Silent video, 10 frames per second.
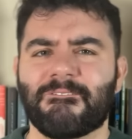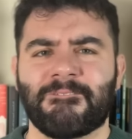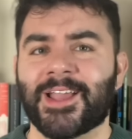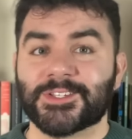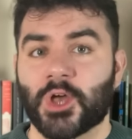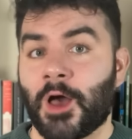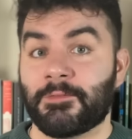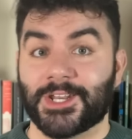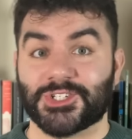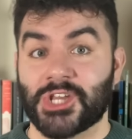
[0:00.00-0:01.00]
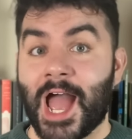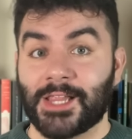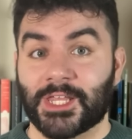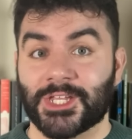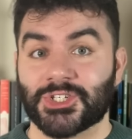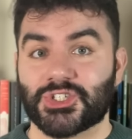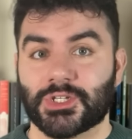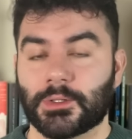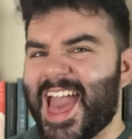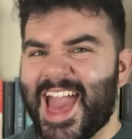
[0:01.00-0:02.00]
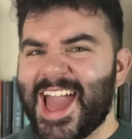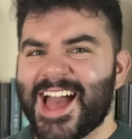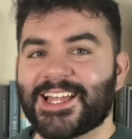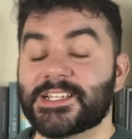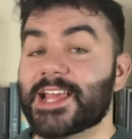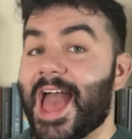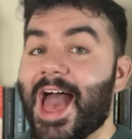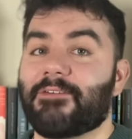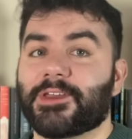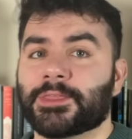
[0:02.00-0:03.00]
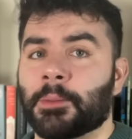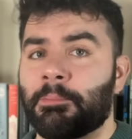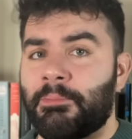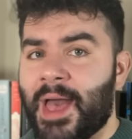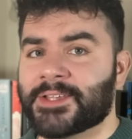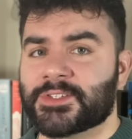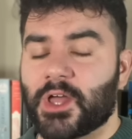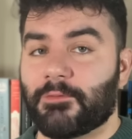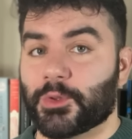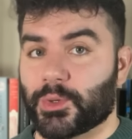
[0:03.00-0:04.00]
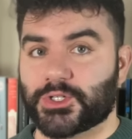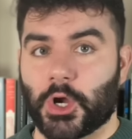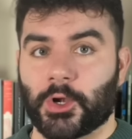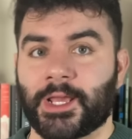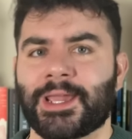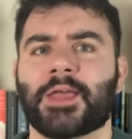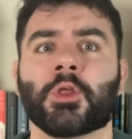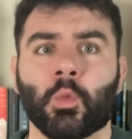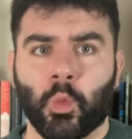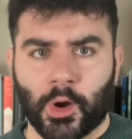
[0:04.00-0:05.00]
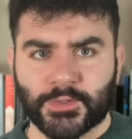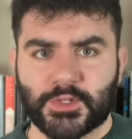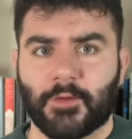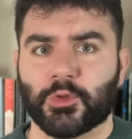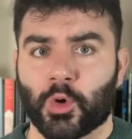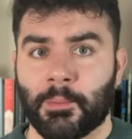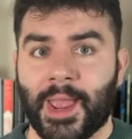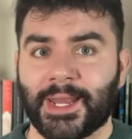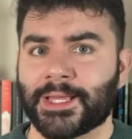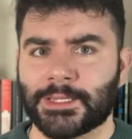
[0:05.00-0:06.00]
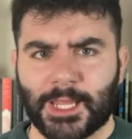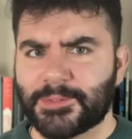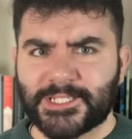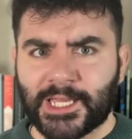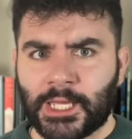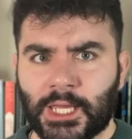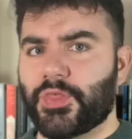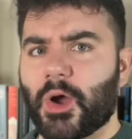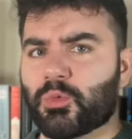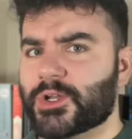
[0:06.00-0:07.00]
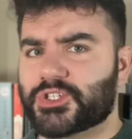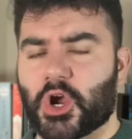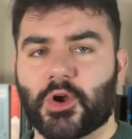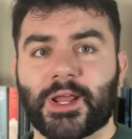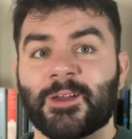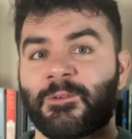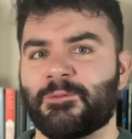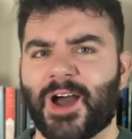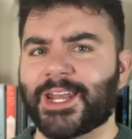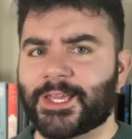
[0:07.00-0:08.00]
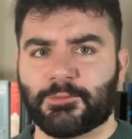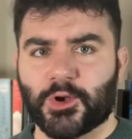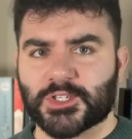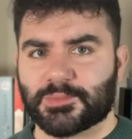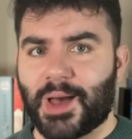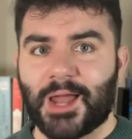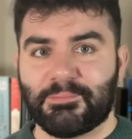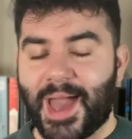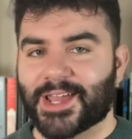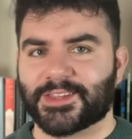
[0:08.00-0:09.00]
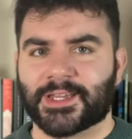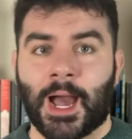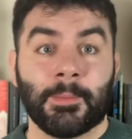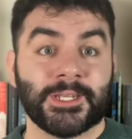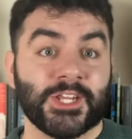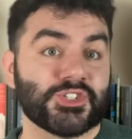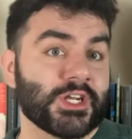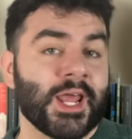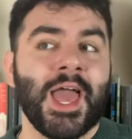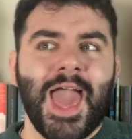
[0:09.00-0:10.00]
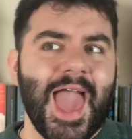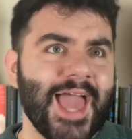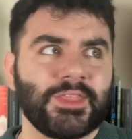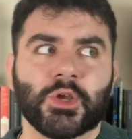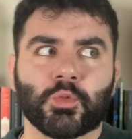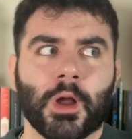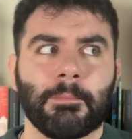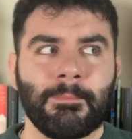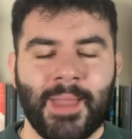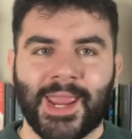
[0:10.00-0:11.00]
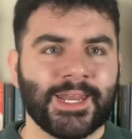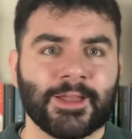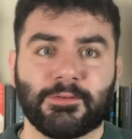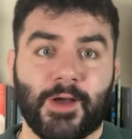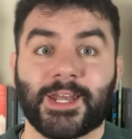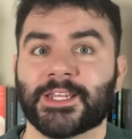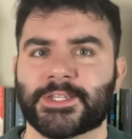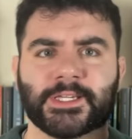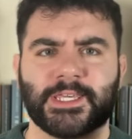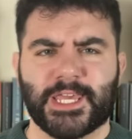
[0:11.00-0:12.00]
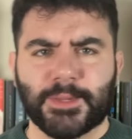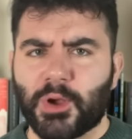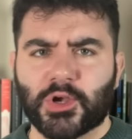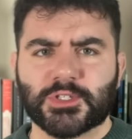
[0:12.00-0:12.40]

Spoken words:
face off in a challenge, and having the best of the returning and the worst of the remaining lip sync, the returning fighting for a spot back in the competition, and the remaining fighting to keep her